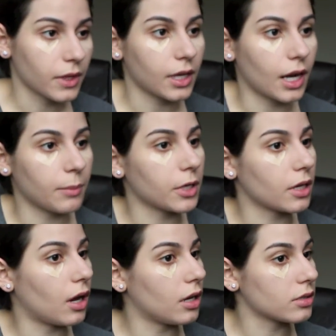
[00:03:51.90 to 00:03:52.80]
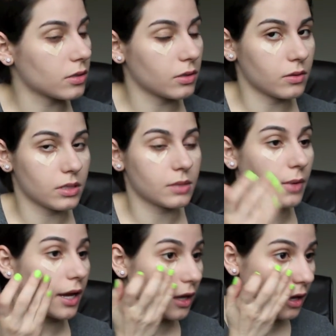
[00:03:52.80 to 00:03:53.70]
And I'm going to also use
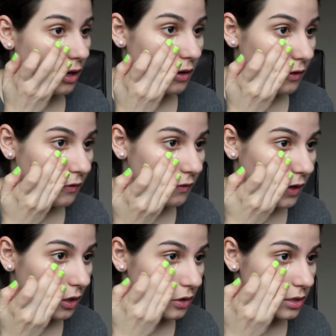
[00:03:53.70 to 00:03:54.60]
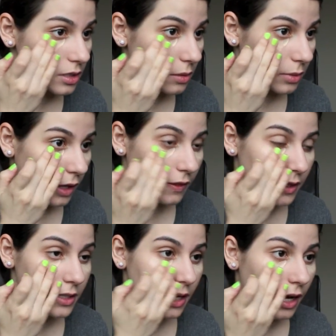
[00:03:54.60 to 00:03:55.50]
my fingers to blend
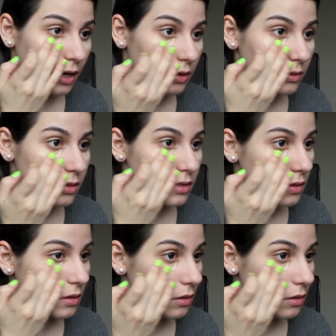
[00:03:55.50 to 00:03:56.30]
this out.